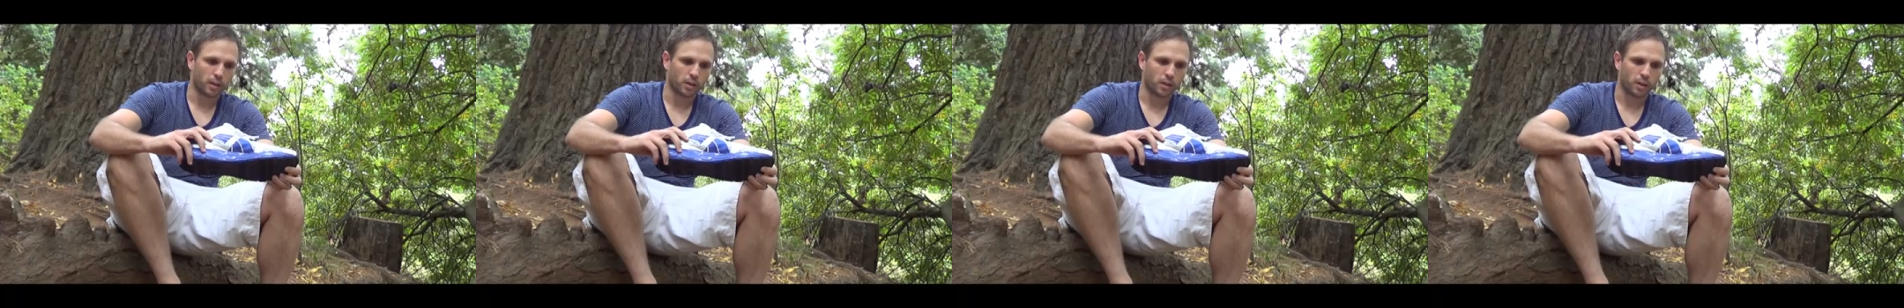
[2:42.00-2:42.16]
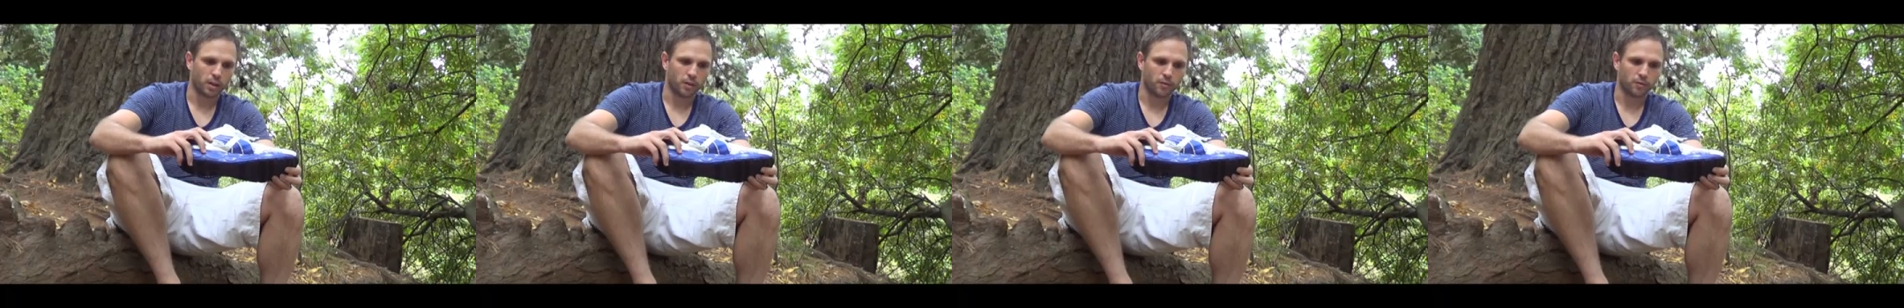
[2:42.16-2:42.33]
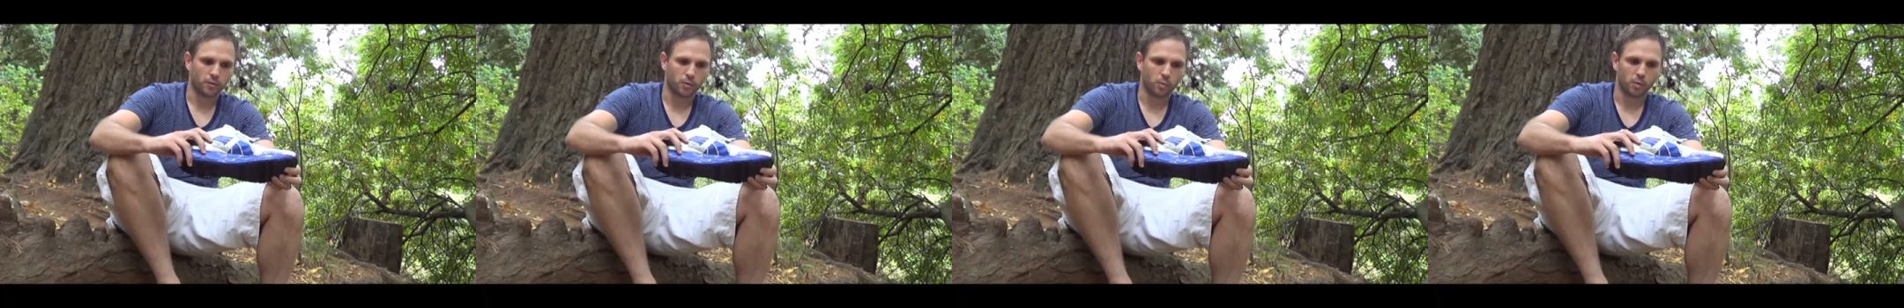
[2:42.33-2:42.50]

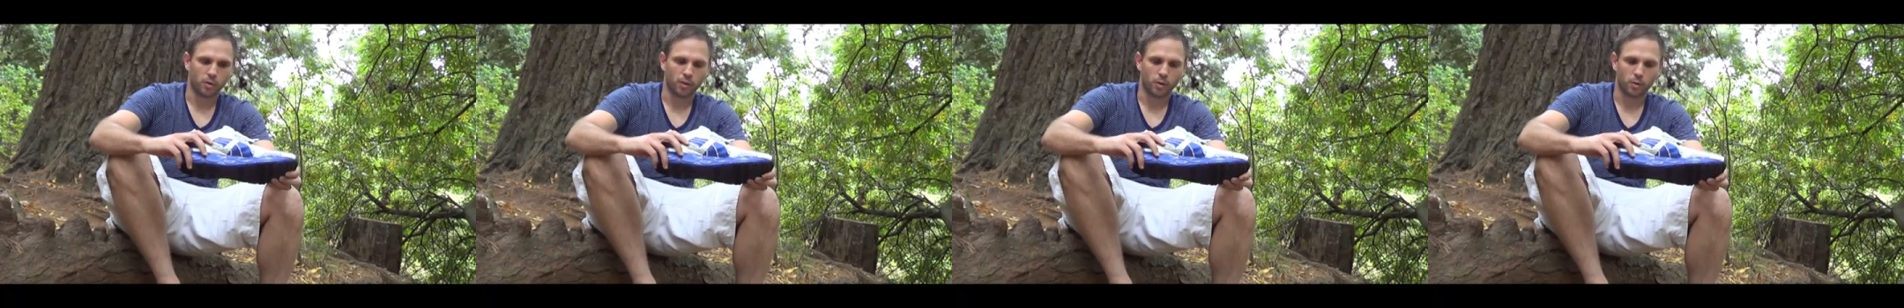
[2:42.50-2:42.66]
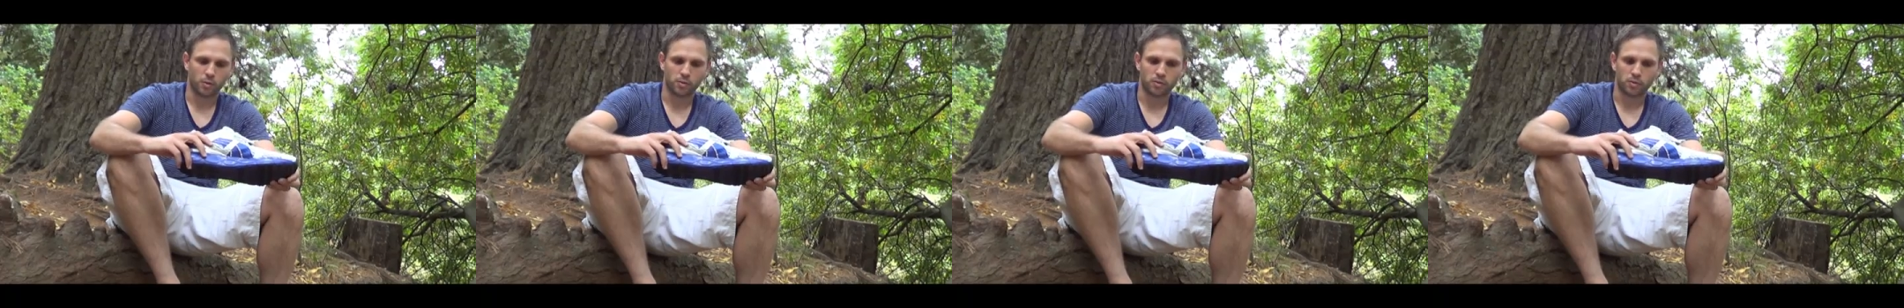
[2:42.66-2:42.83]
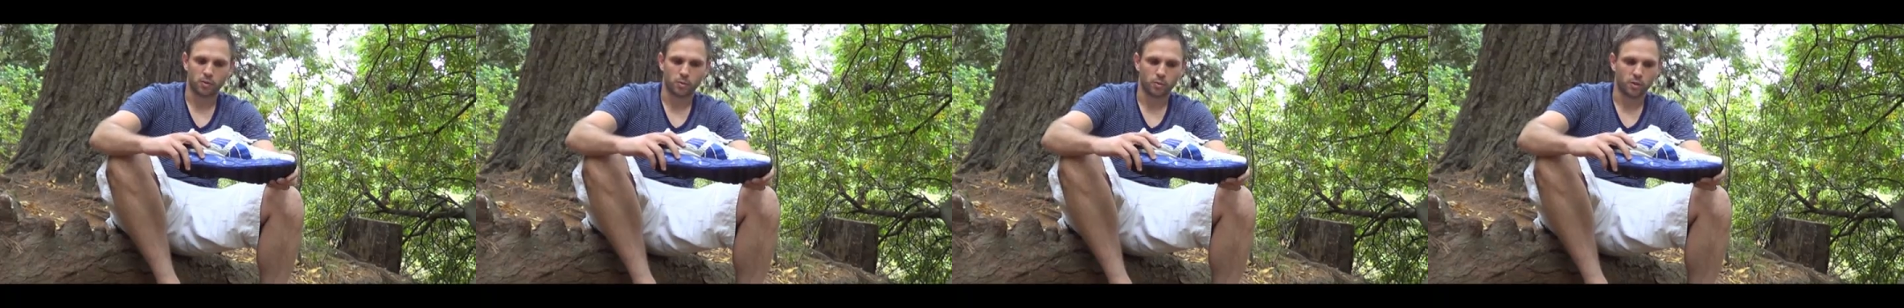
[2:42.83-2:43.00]
comfortable. They're
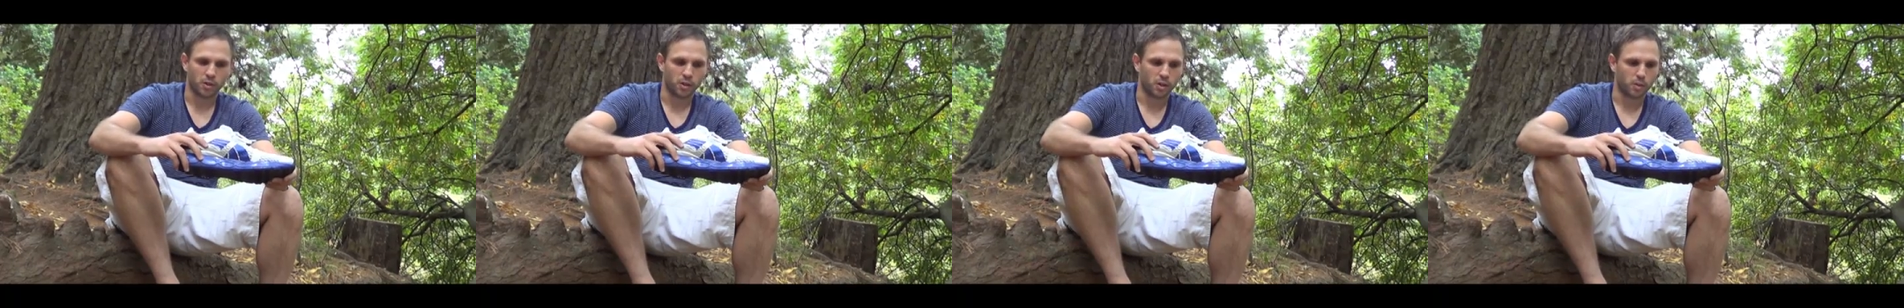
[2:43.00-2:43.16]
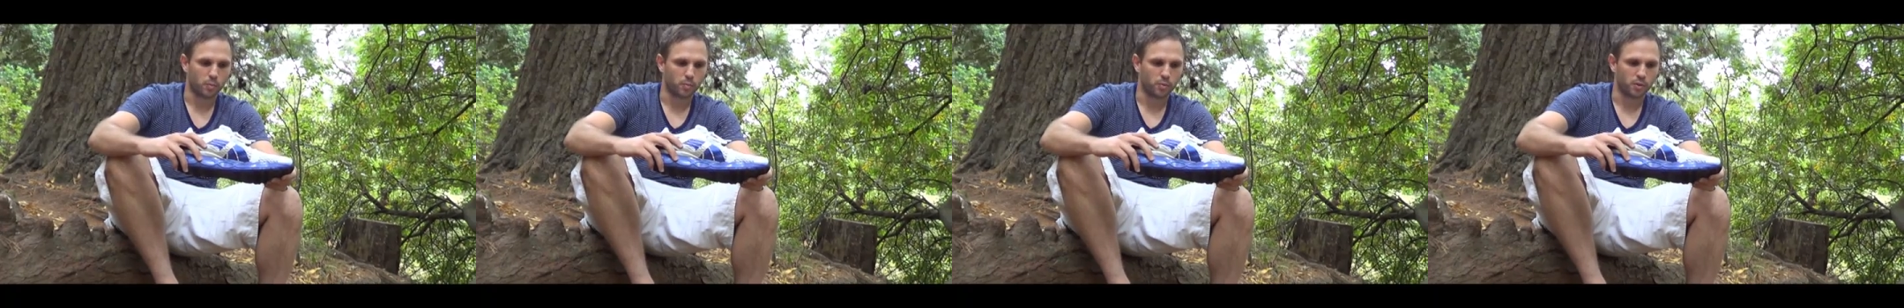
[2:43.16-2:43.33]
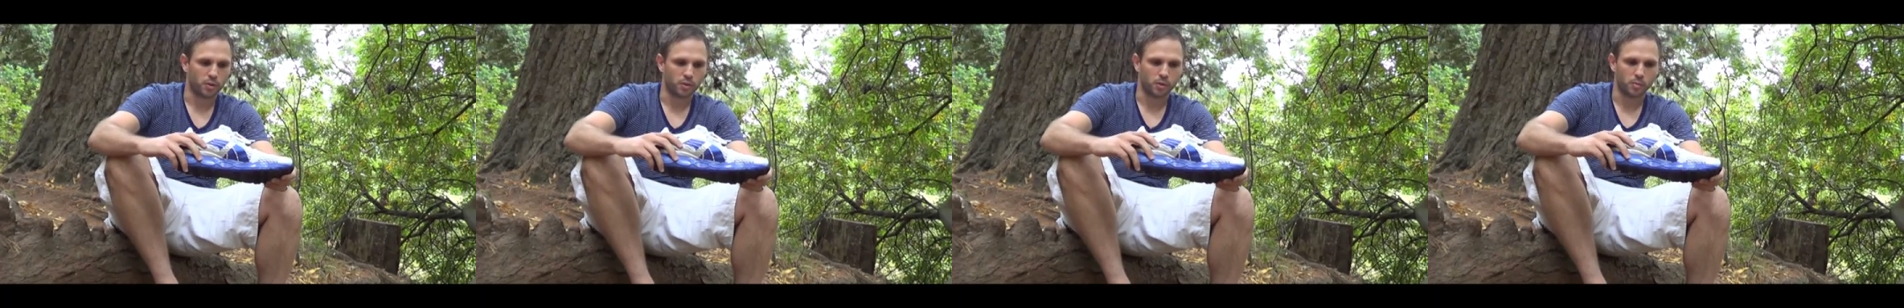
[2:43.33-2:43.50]
also really
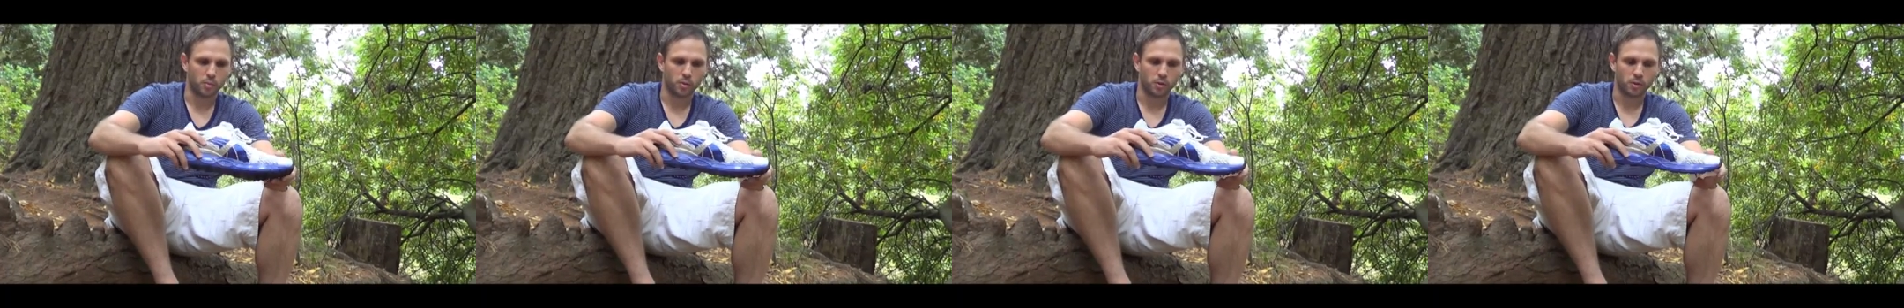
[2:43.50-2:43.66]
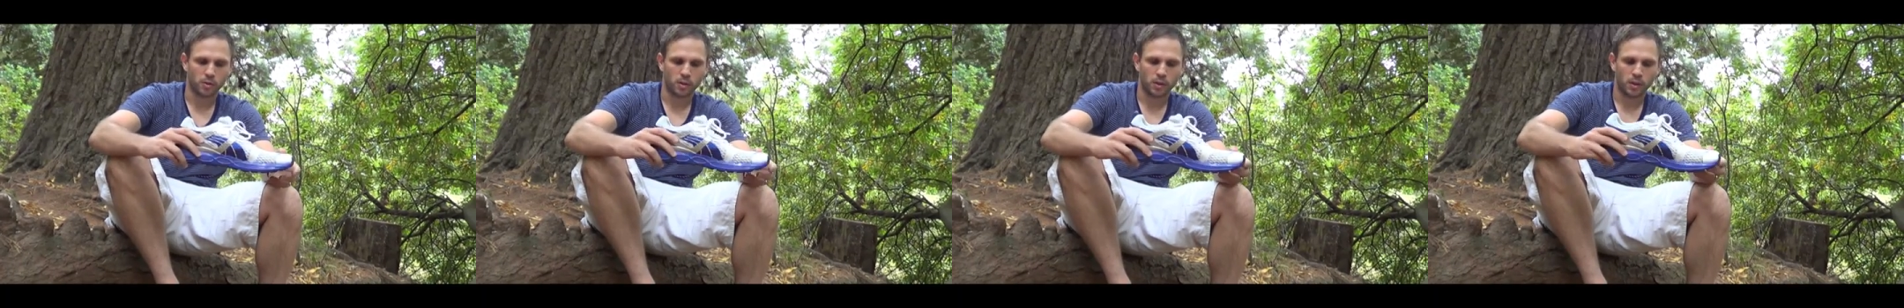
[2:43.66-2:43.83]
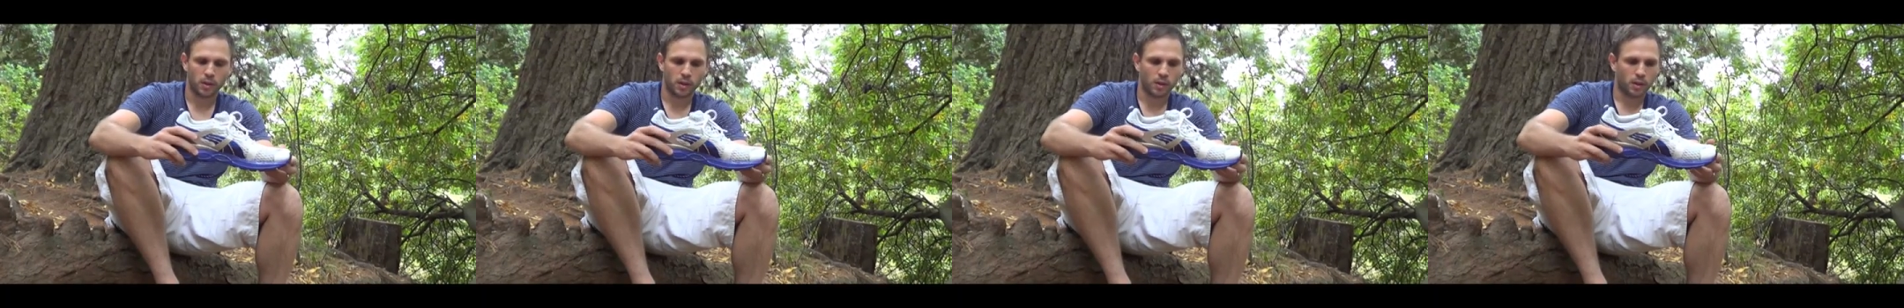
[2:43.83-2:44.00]
breathable,